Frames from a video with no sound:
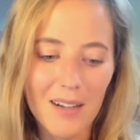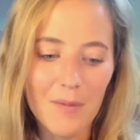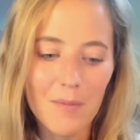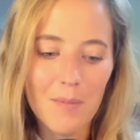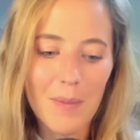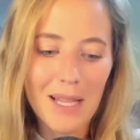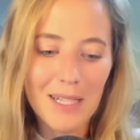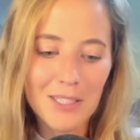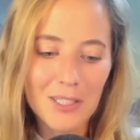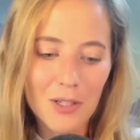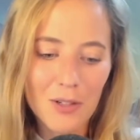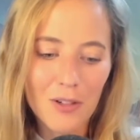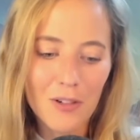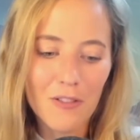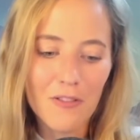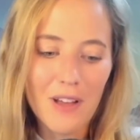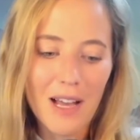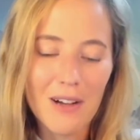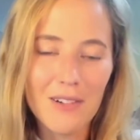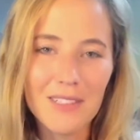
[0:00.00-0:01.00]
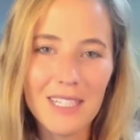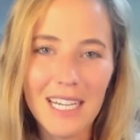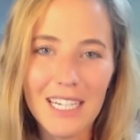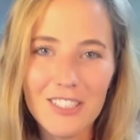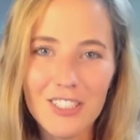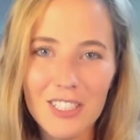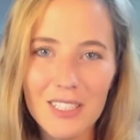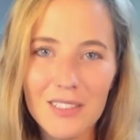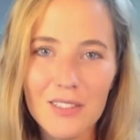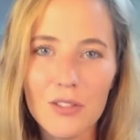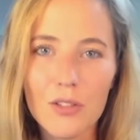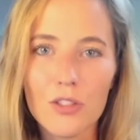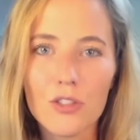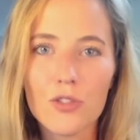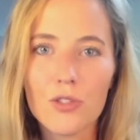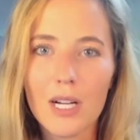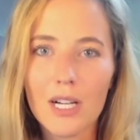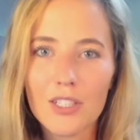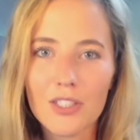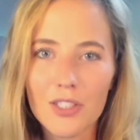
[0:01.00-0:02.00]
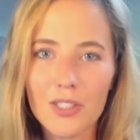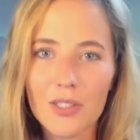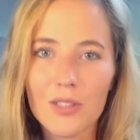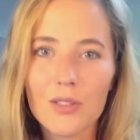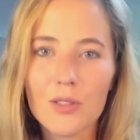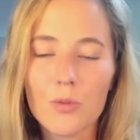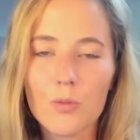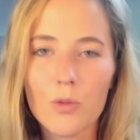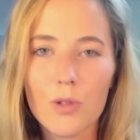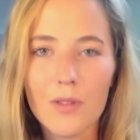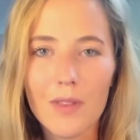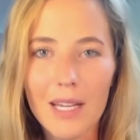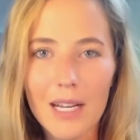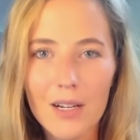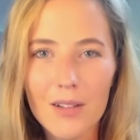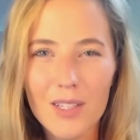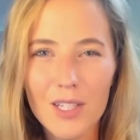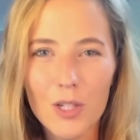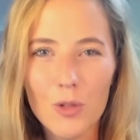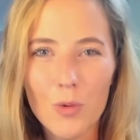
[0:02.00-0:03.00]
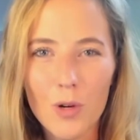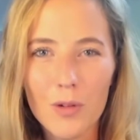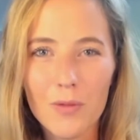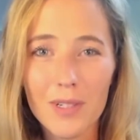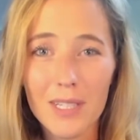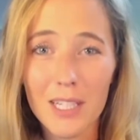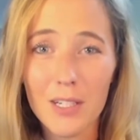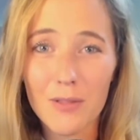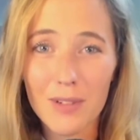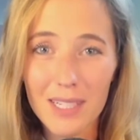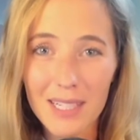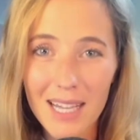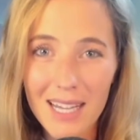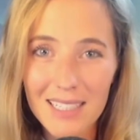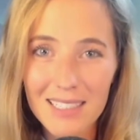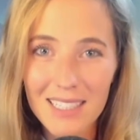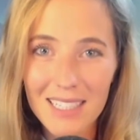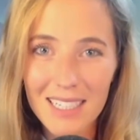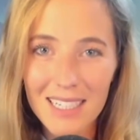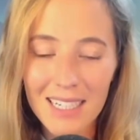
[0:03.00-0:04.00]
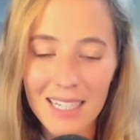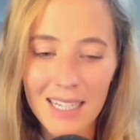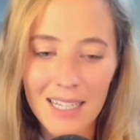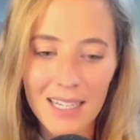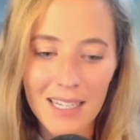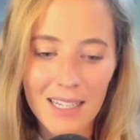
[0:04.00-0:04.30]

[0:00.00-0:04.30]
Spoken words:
mental foundations or structures were there that you weren't really realizing?